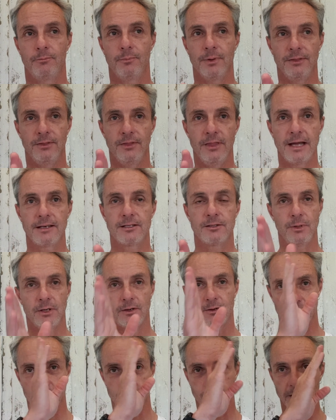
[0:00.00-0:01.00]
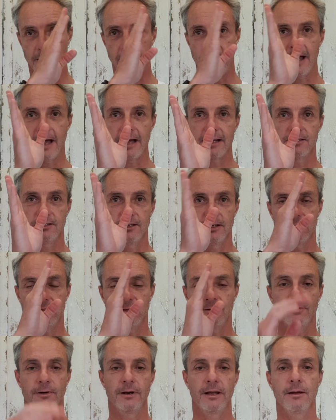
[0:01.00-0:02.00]
but that's because we're going to access
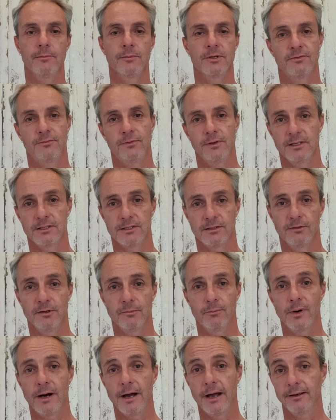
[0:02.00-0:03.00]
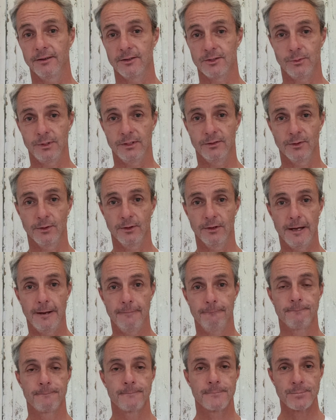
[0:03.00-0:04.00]
different hemispheres of the brain as we do
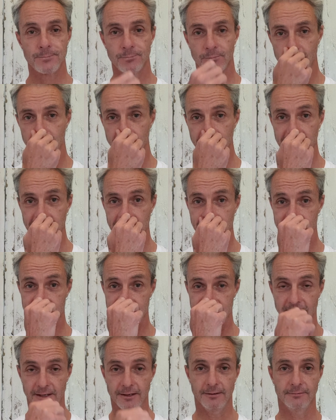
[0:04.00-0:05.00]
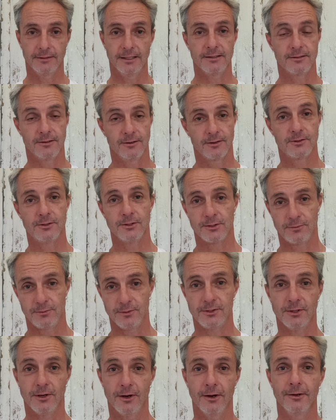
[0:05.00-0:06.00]
that. Okay, so it's not just
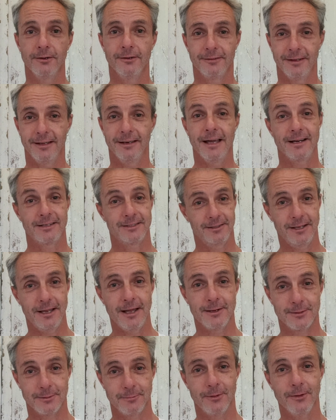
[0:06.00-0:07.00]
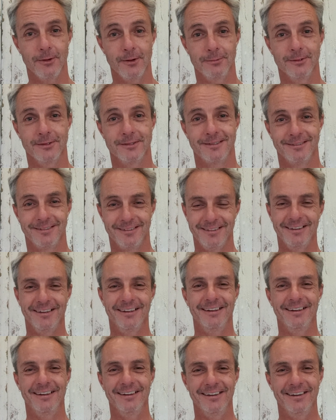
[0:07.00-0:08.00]
for show, it actually has a purpose.
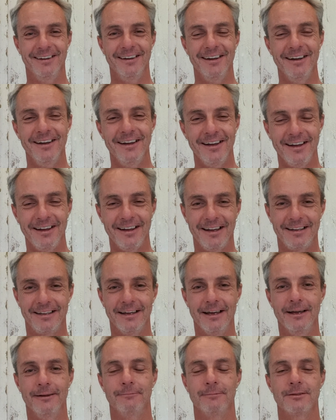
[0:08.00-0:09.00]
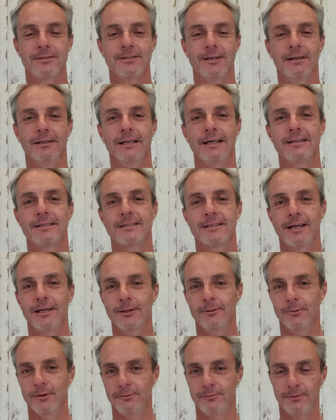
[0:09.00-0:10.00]
Okay, so let's say
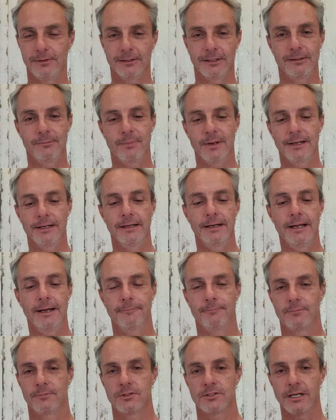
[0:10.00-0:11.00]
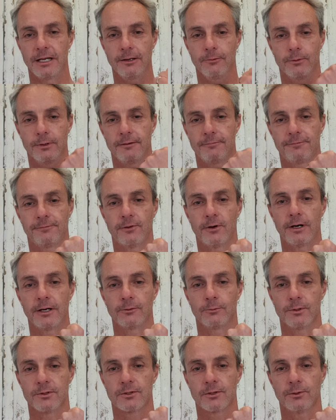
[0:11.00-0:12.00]
that we're feeling better now. So you want to
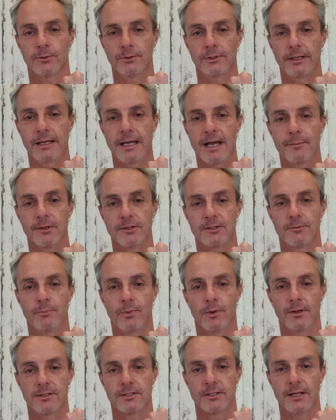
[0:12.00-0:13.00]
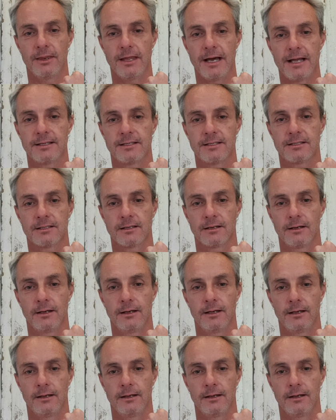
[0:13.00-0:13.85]
find what's called the gamut spot. So that's